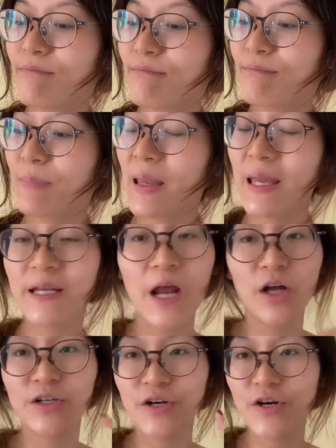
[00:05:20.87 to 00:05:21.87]
being
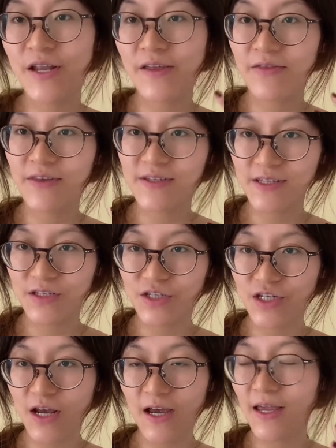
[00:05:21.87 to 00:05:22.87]
underneath the
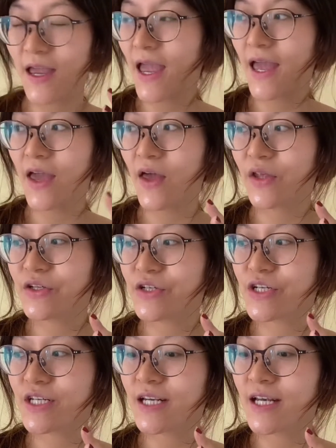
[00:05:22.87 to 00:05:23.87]
sunshine
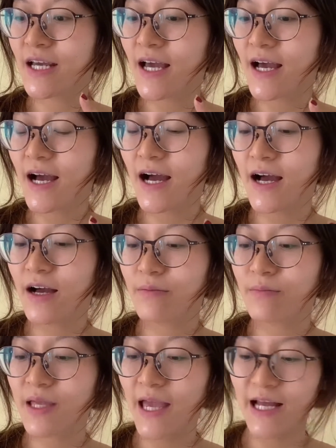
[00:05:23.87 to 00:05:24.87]
and
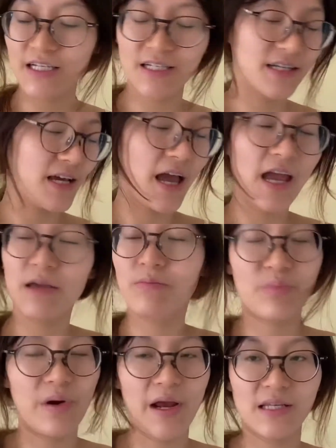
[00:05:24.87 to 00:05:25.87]
get
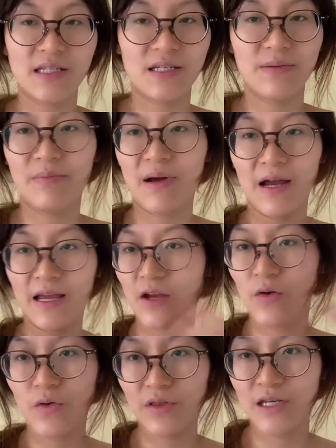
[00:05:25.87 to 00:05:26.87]
embraced by
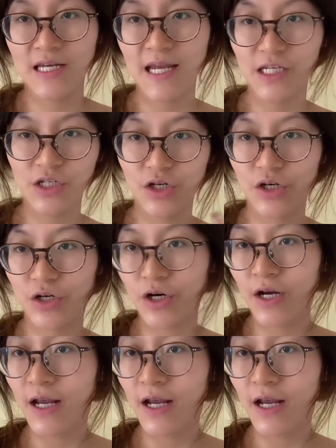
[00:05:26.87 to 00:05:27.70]
all the nature,